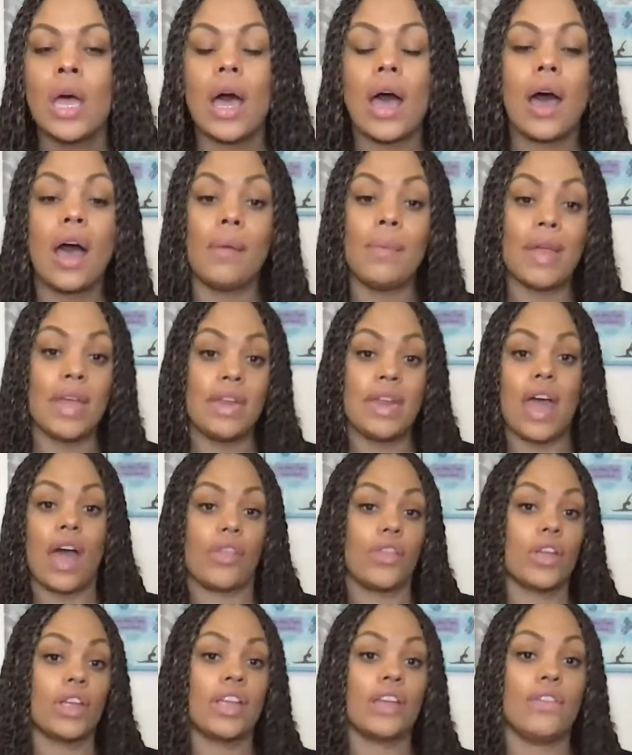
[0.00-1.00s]
And now
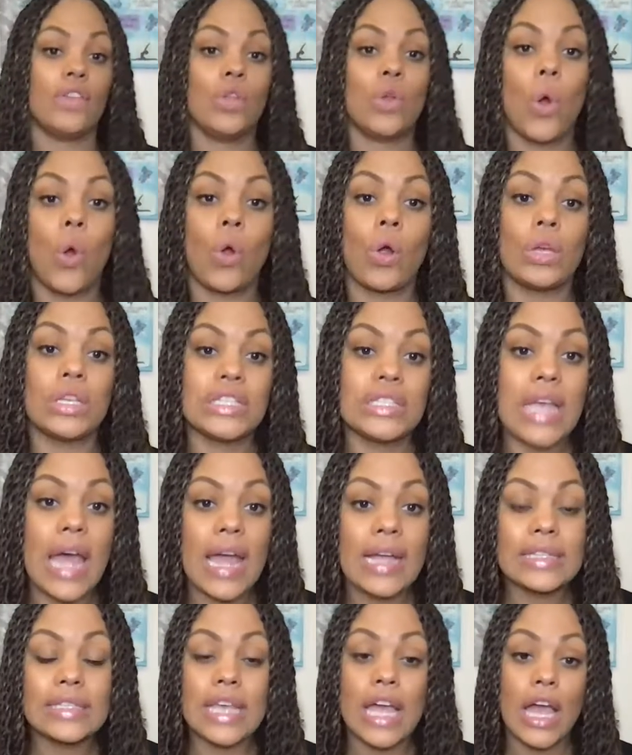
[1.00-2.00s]
they're giving you oral
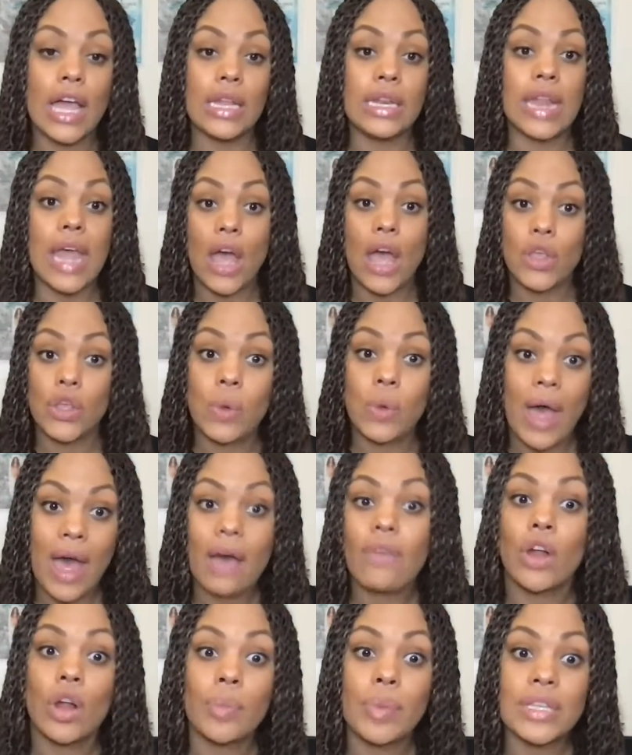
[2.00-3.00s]
sex, and now you
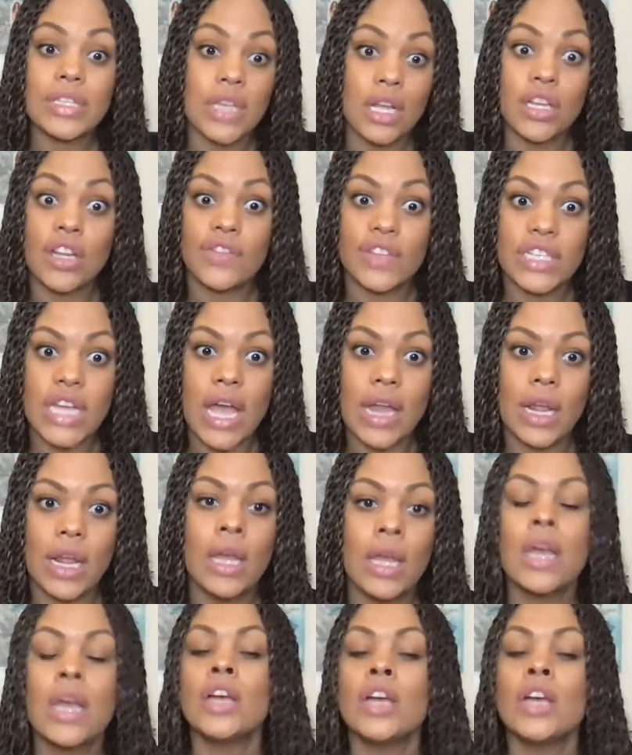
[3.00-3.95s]
have herpes on your vagina.